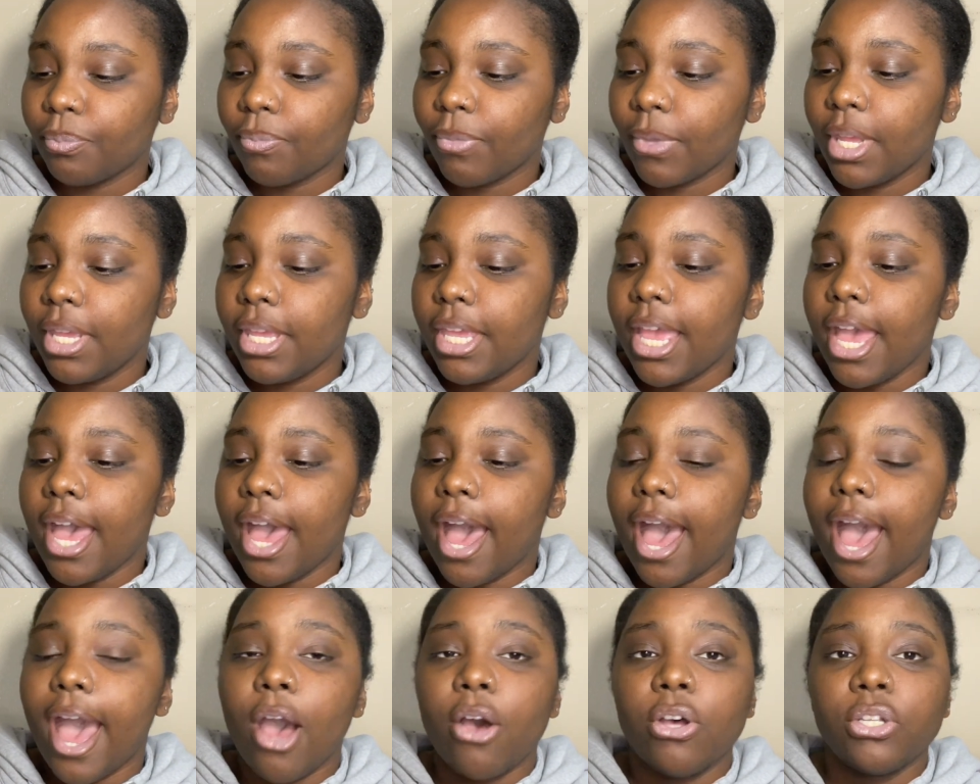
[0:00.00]
Yeah,
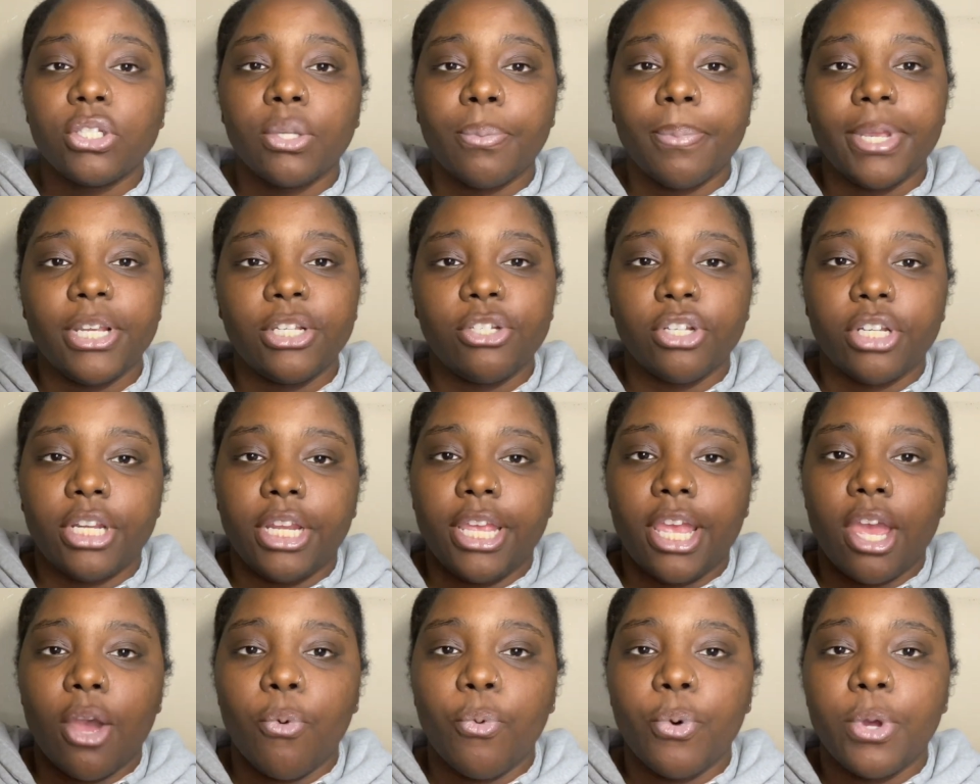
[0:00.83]
I also made sure to
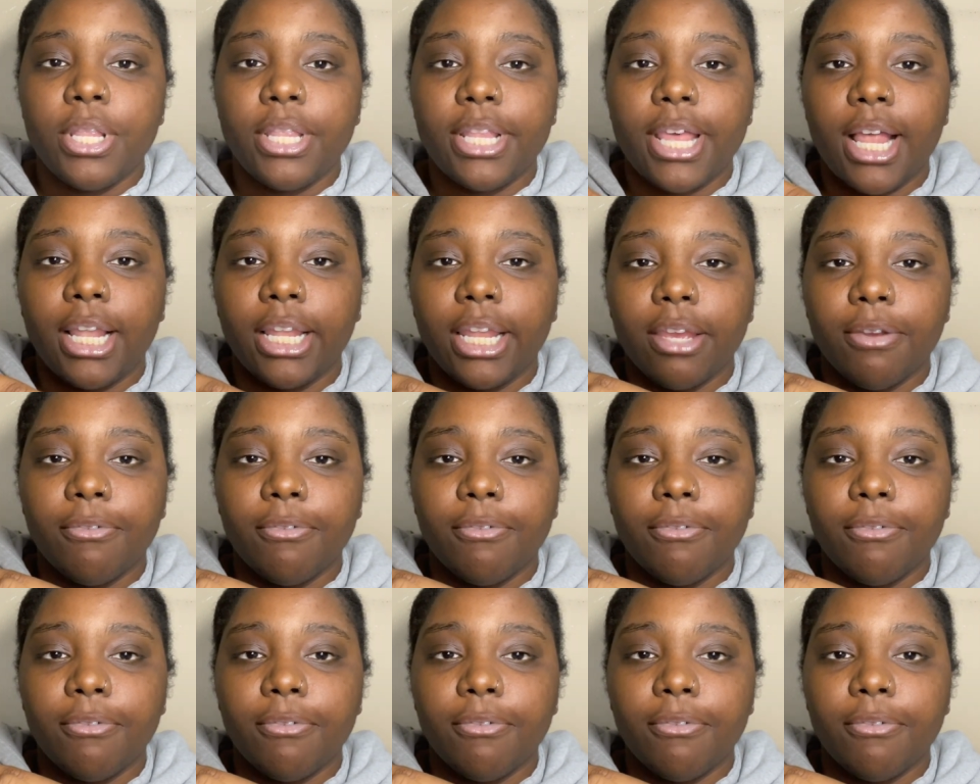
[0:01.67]
get one that like